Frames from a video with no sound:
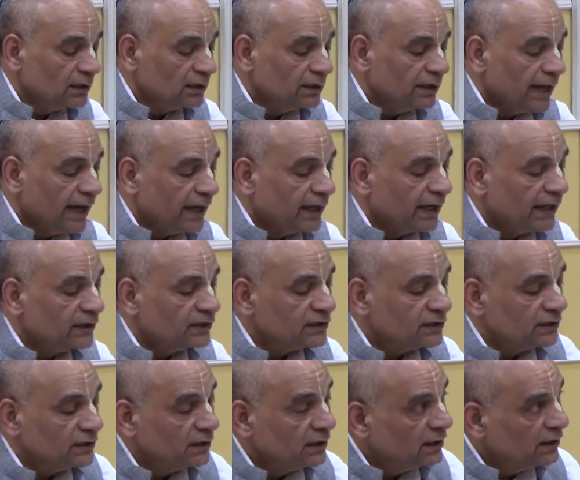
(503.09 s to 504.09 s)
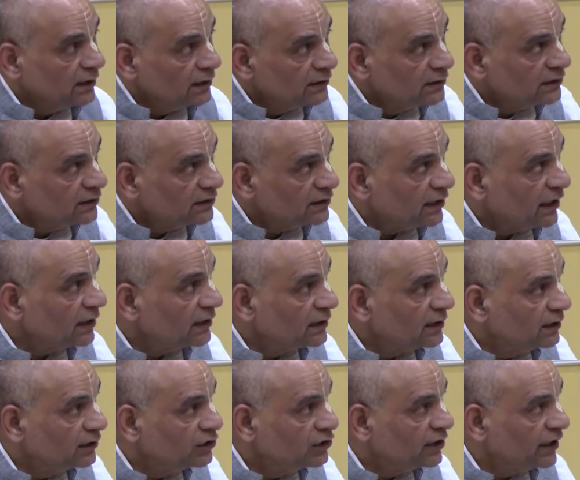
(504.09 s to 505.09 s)
That is
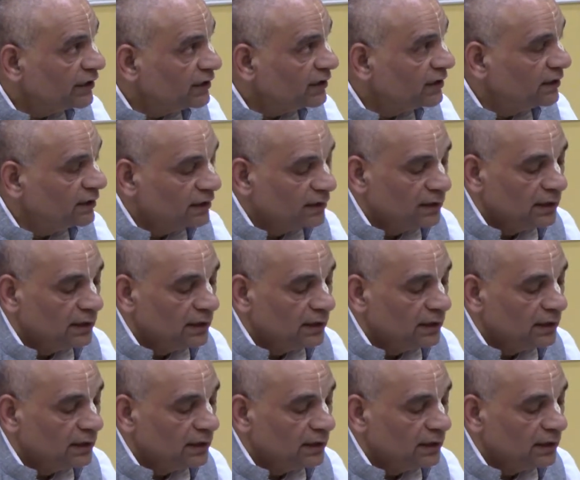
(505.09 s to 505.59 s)
Sat Chit